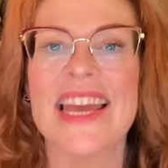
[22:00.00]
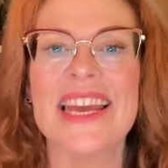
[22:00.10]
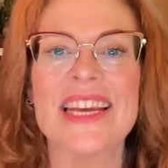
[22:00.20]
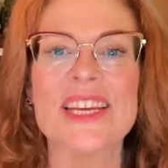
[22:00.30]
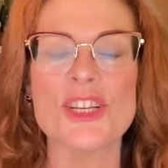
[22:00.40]

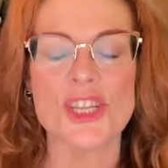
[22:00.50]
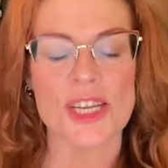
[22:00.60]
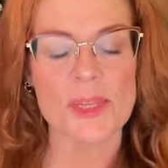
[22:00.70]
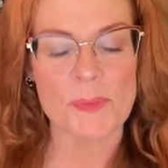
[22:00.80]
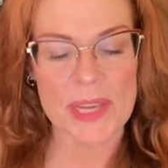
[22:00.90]
It can
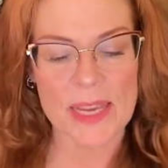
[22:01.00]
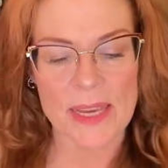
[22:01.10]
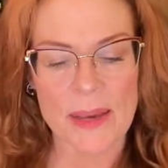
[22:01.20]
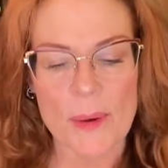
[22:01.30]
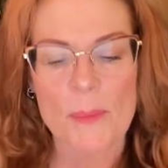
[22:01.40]
just
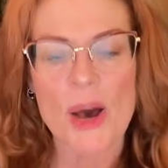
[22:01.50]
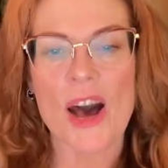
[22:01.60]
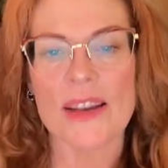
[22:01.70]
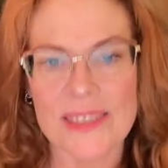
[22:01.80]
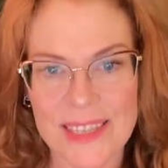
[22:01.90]
be
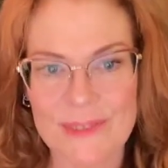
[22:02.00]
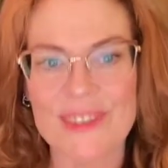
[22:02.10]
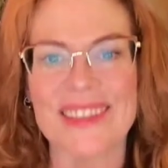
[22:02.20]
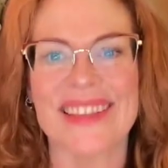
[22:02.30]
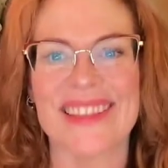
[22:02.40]
positive
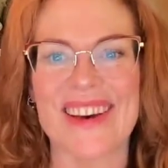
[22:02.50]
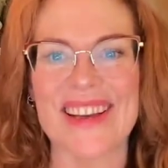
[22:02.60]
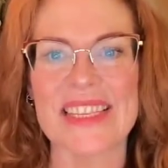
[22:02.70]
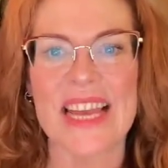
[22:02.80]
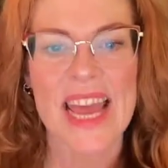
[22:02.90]
feeling
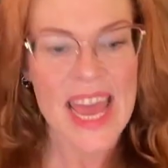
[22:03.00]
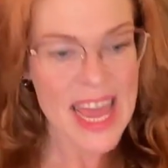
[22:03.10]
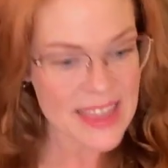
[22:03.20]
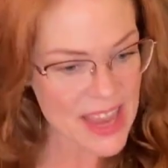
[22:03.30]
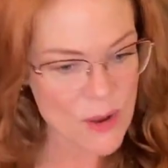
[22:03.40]
thoughts.
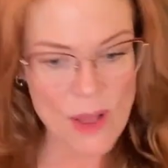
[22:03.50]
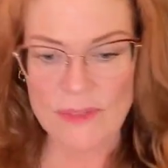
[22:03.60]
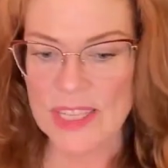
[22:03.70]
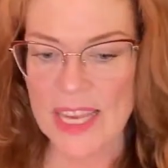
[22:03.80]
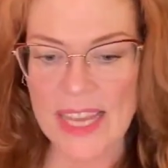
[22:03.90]
And now all of
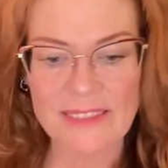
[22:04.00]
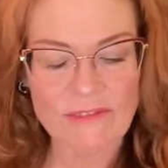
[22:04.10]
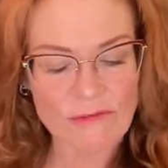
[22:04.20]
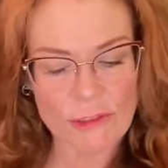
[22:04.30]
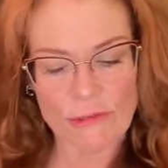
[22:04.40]
a
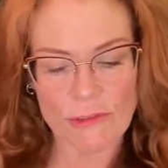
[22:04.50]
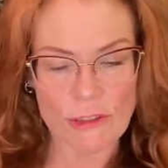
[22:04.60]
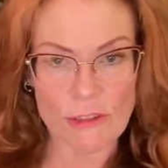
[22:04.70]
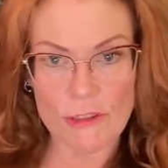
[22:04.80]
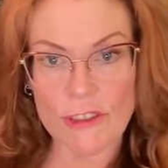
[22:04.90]
sudden,
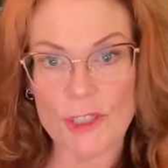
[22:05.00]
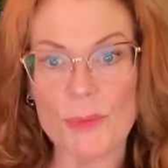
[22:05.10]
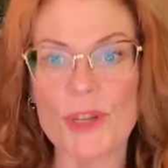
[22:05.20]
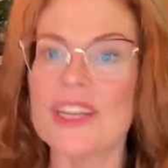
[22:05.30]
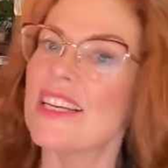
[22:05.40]
you
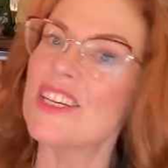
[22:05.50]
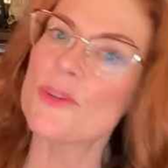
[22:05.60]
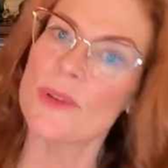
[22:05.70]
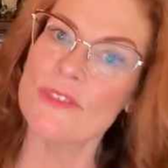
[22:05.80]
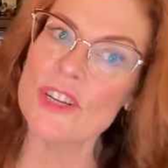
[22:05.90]
put it
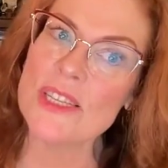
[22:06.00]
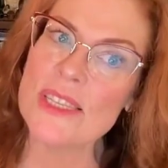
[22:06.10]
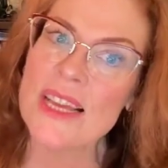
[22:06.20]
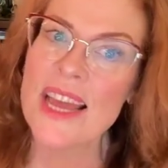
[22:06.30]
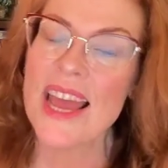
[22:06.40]
into
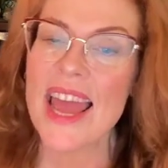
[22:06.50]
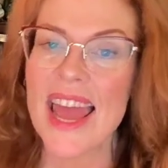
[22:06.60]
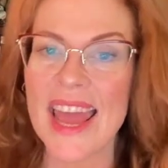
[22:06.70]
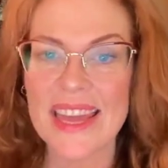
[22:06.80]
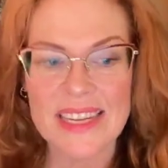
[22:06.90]
reverse
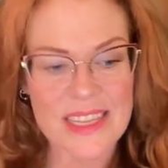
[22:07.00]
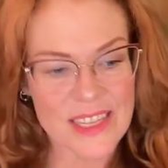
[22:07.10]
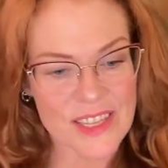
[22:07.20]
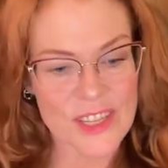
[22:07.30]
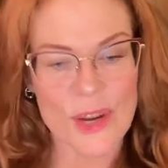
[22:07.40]

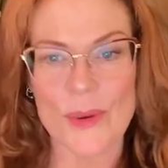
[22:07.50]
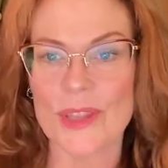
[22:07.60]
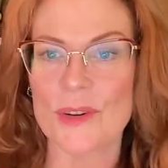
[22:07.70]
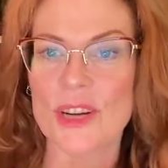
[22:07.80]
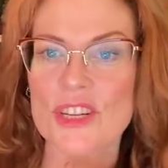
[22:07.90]
and you're going
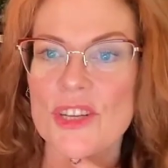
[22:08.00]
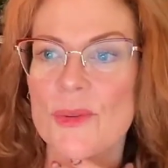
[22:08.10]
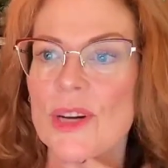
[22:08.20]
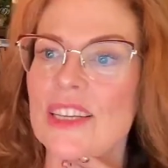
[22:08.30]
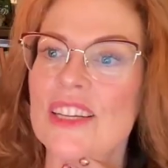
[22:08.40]
the direction
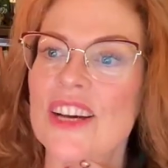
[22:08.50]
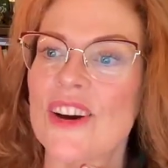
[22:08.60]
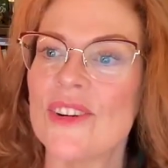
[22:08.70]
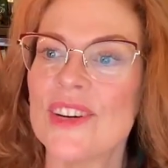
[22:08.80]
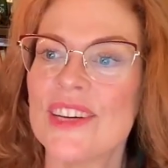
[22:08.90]
you want it to go.
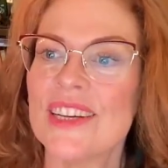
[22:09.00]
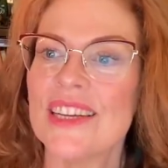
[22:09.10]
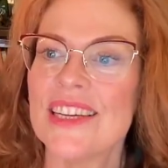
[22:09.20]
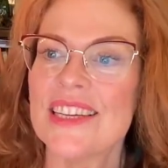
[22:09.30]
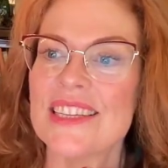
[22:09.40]

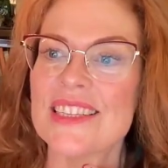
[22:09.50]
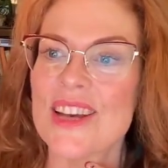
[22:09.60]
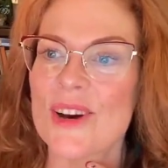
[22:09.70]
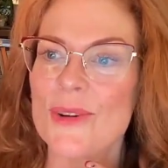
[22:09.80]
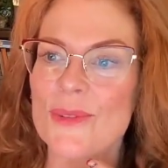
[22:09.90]

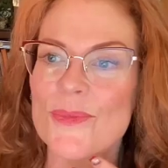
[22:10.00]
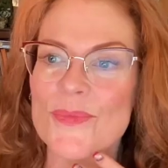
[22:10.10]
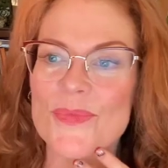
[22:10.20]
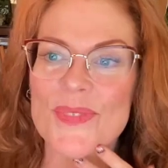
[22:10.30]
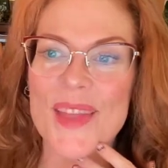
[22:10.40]
So
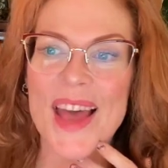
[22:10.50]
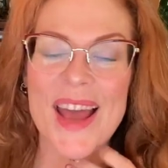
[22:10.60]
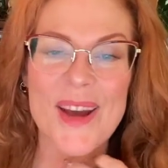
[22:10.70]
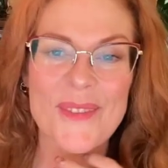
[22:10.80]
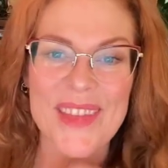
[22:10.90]

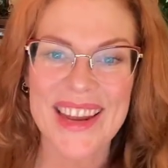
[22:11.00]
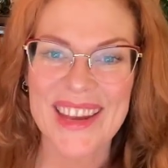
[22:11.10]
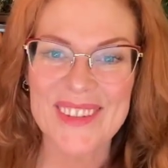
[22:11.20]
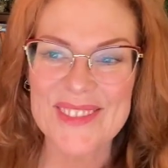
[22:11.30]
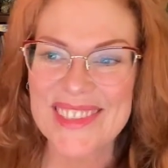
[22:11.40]
I hope that
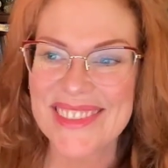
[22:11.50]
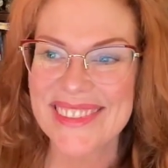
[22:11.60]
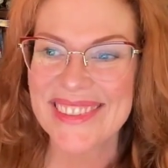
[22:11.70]
helps.